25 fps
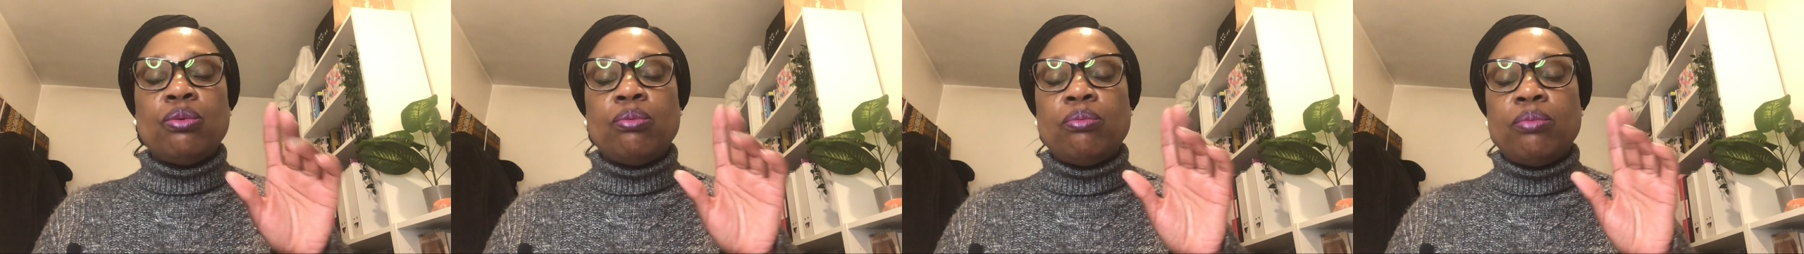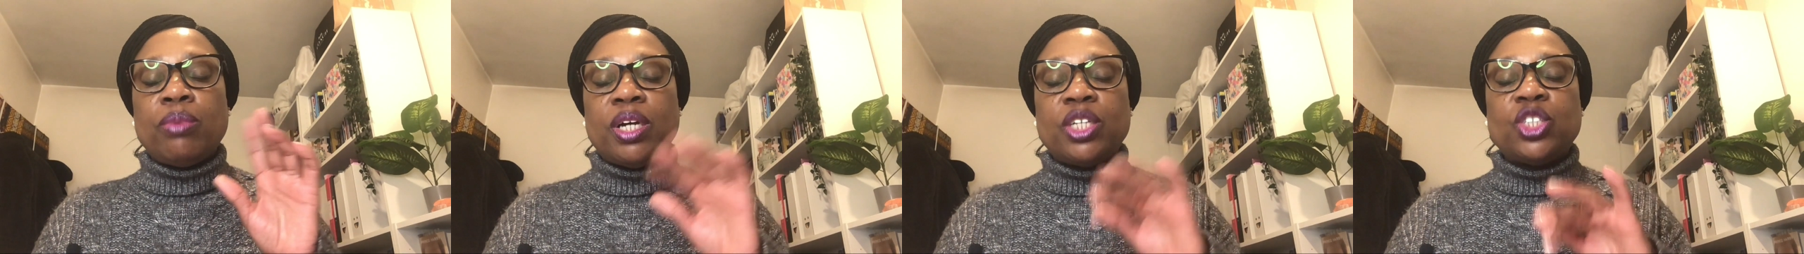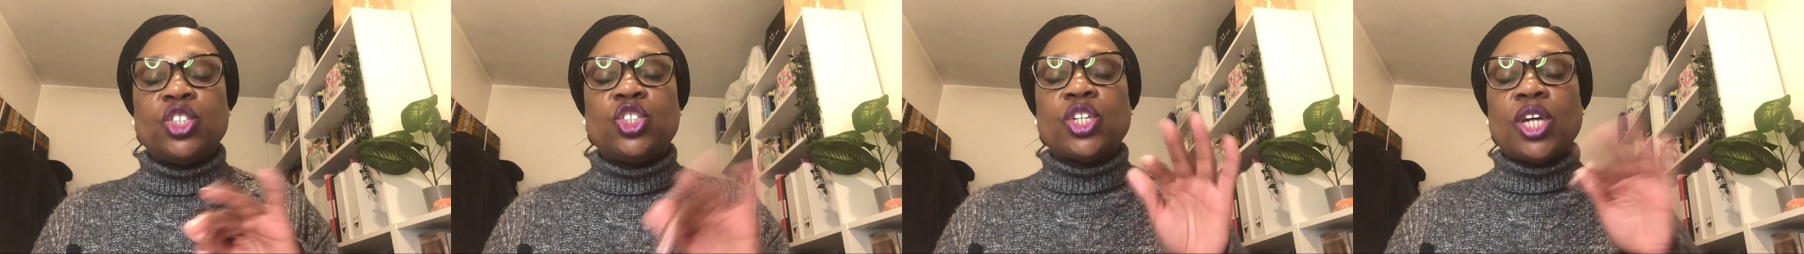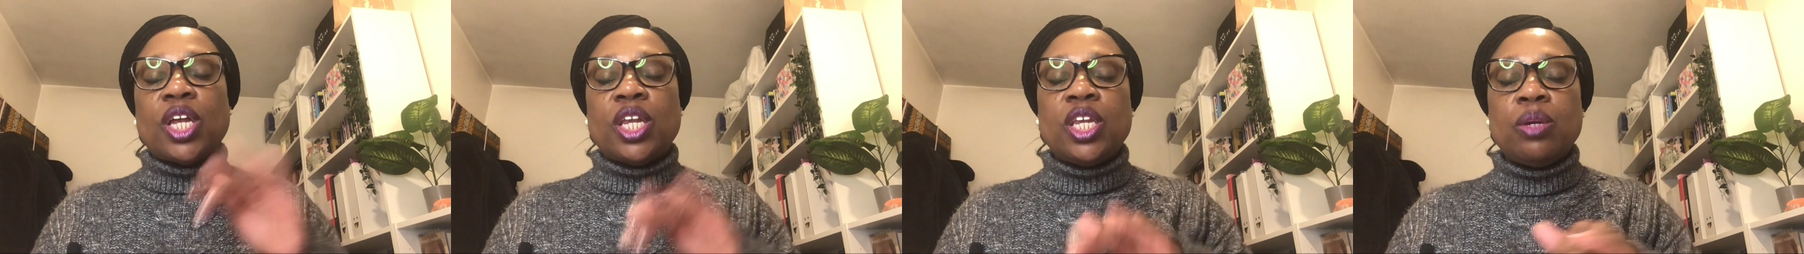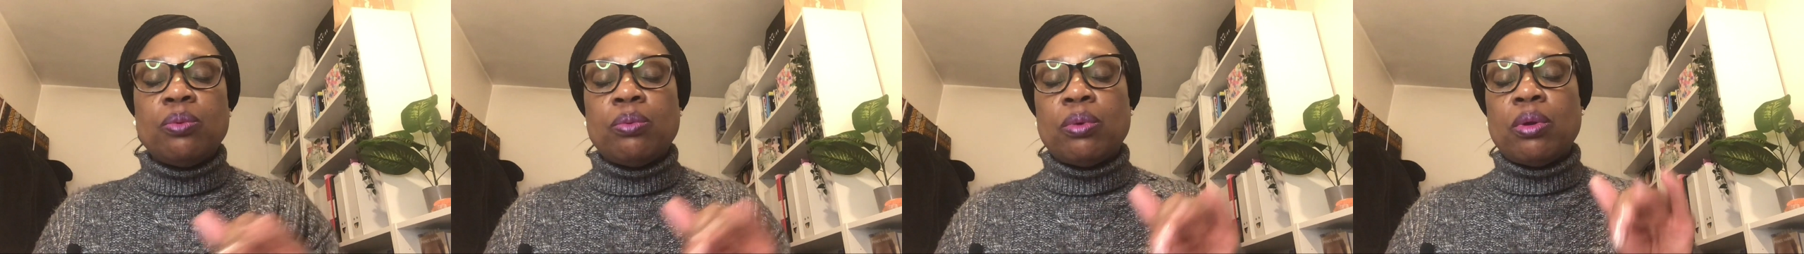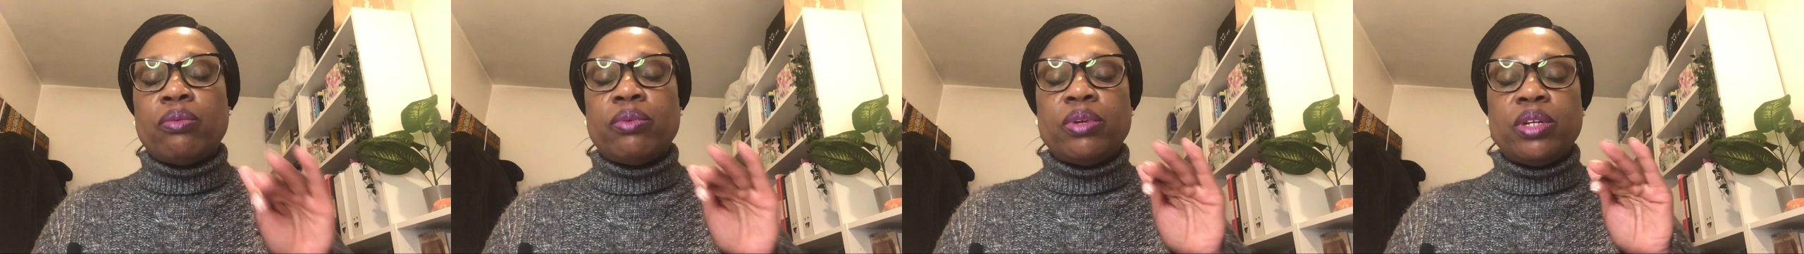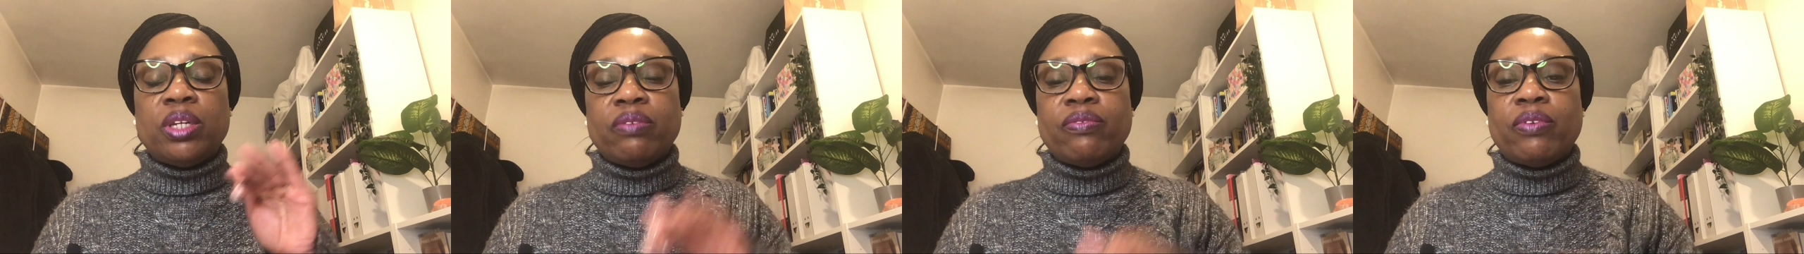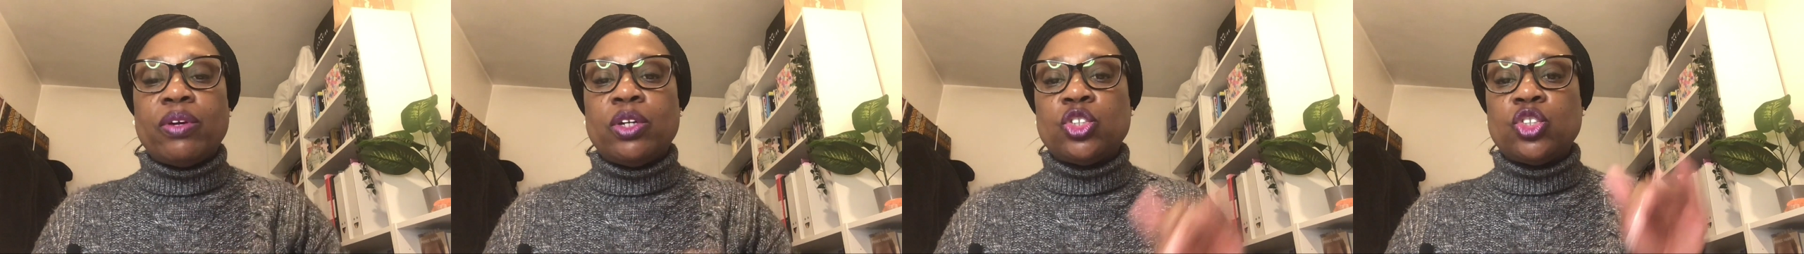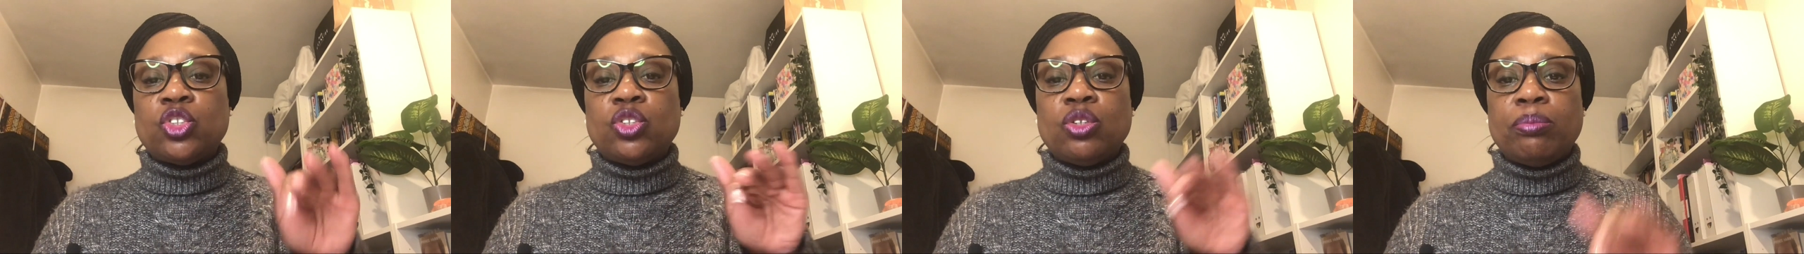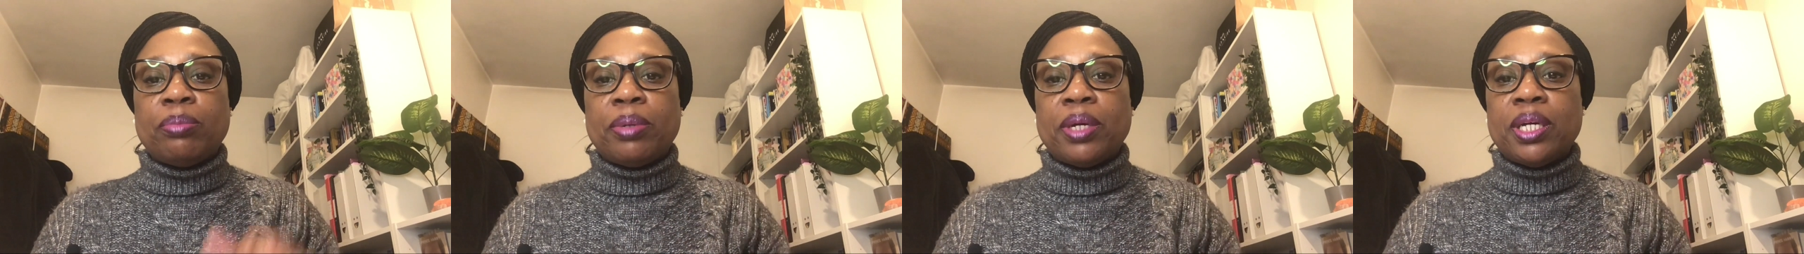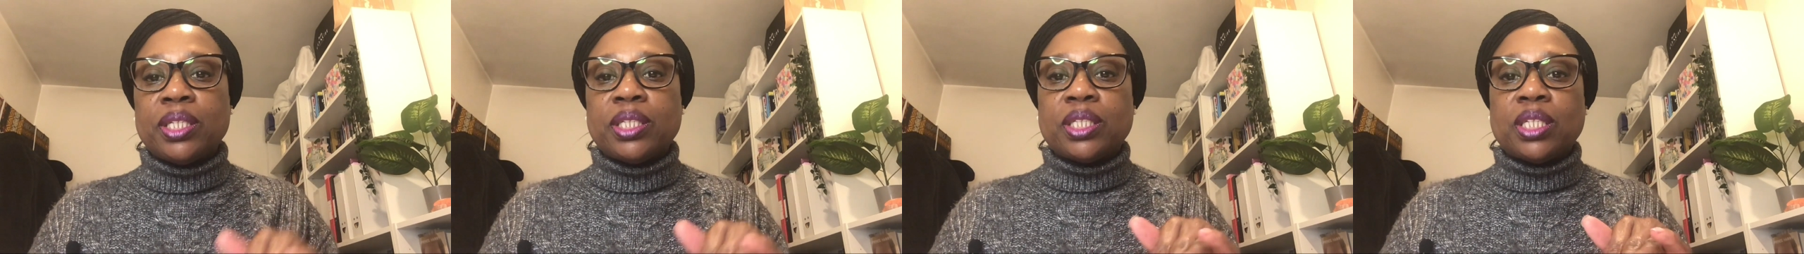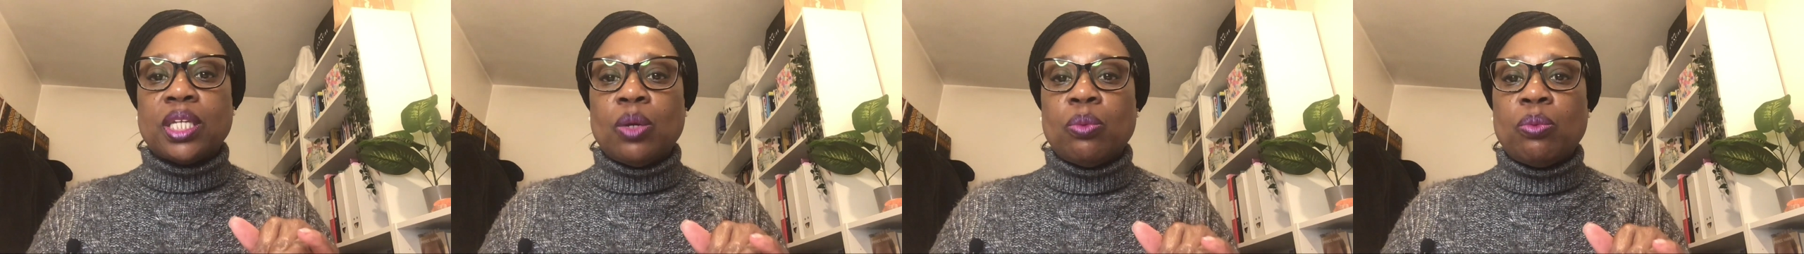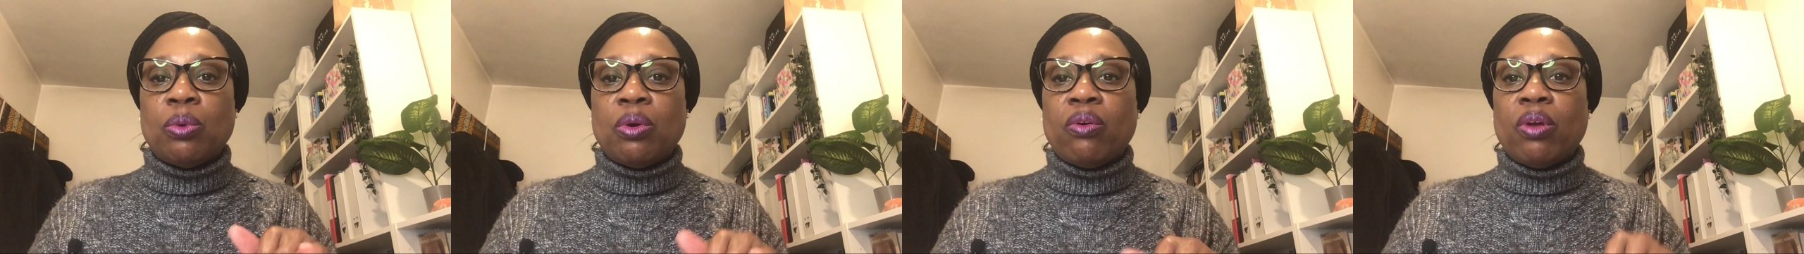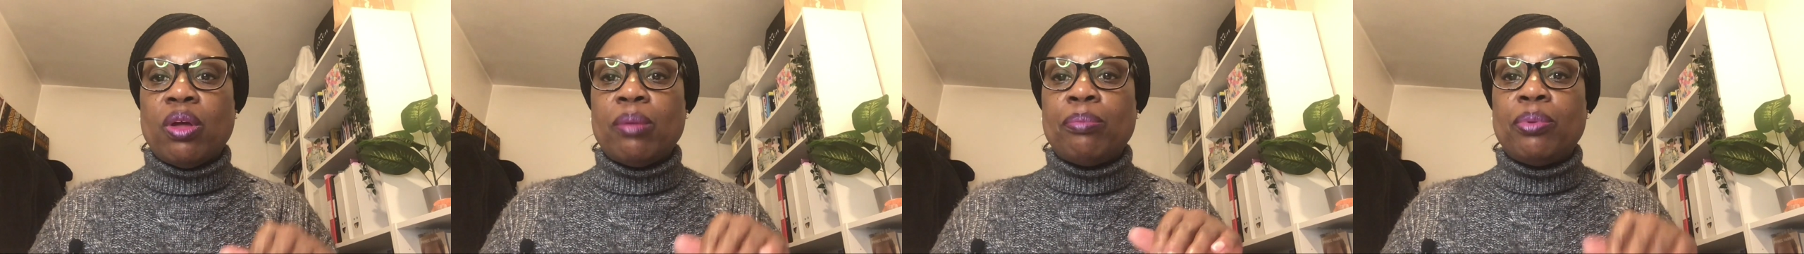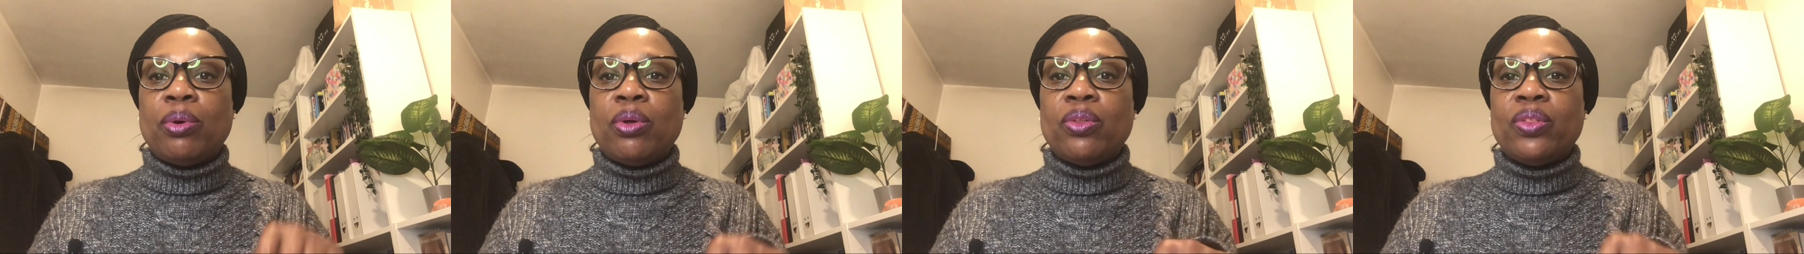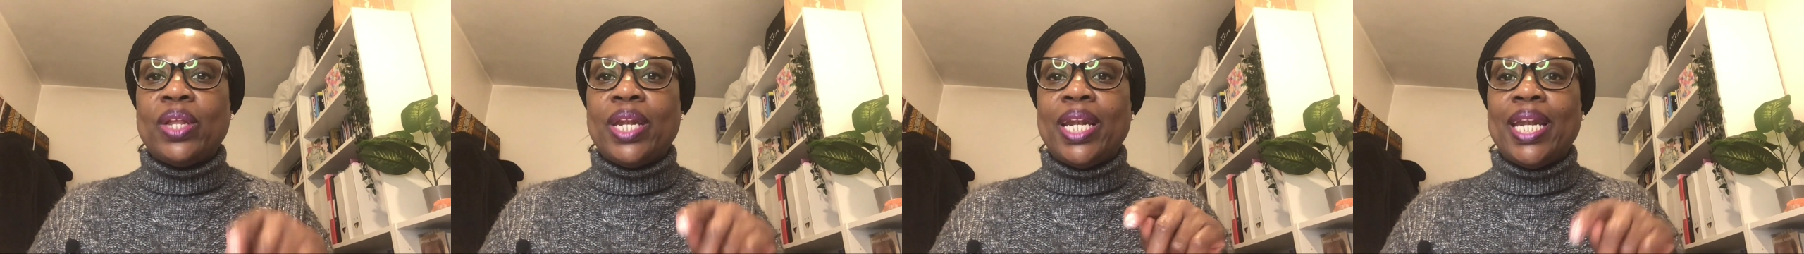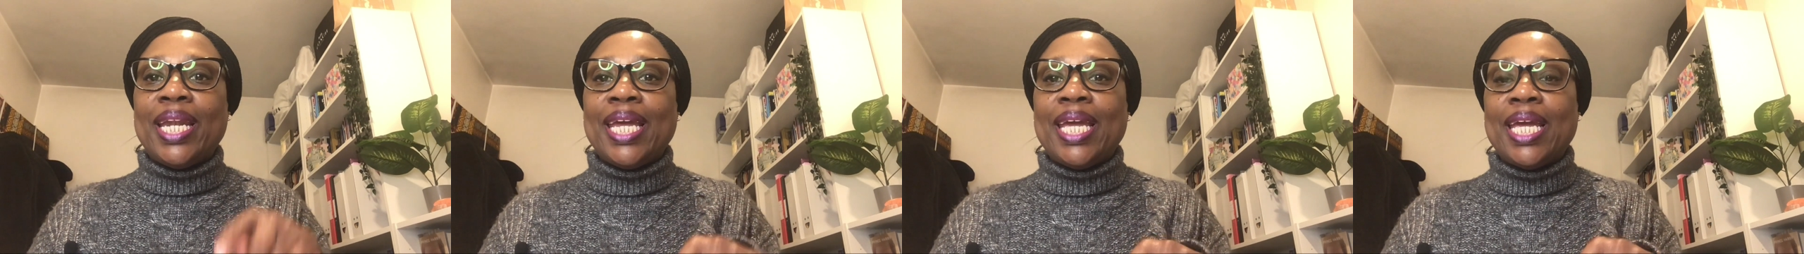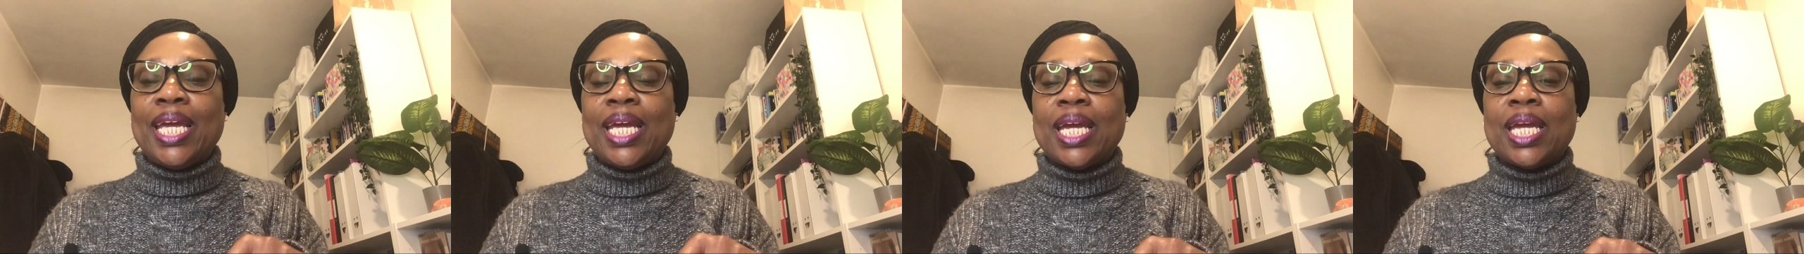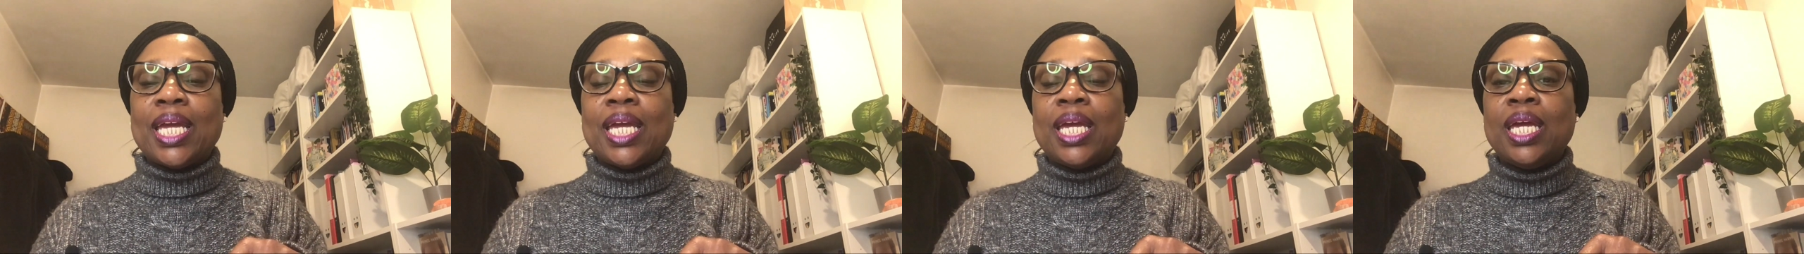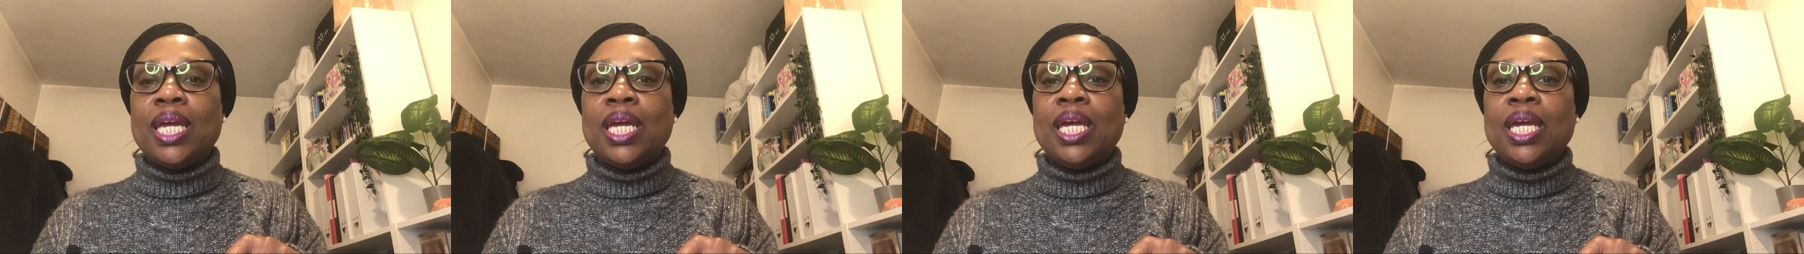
my January devotional basket where I put the link